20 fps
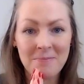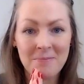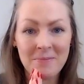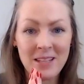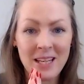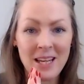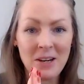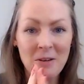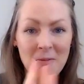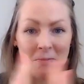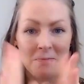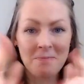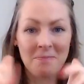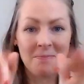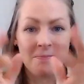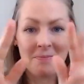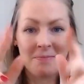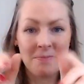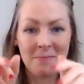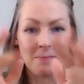Take care.
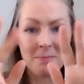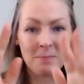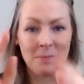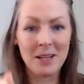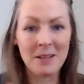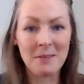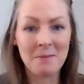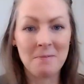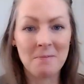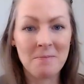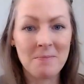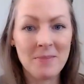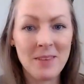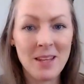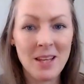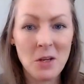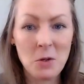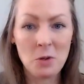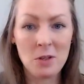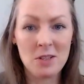Bye.
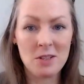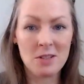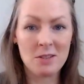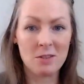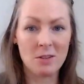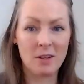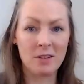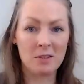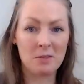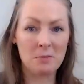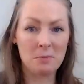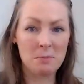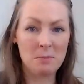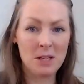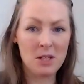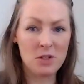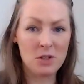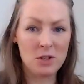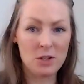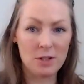I just saw this
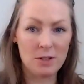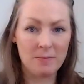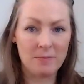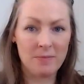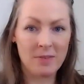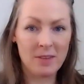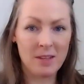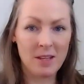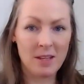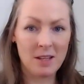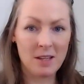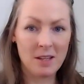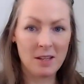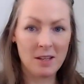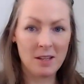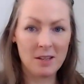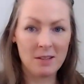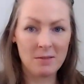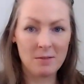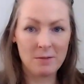major
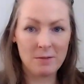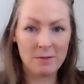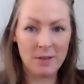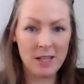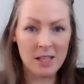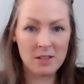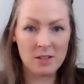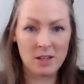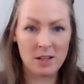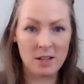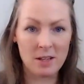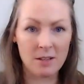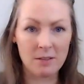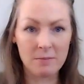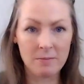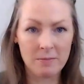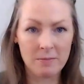face here,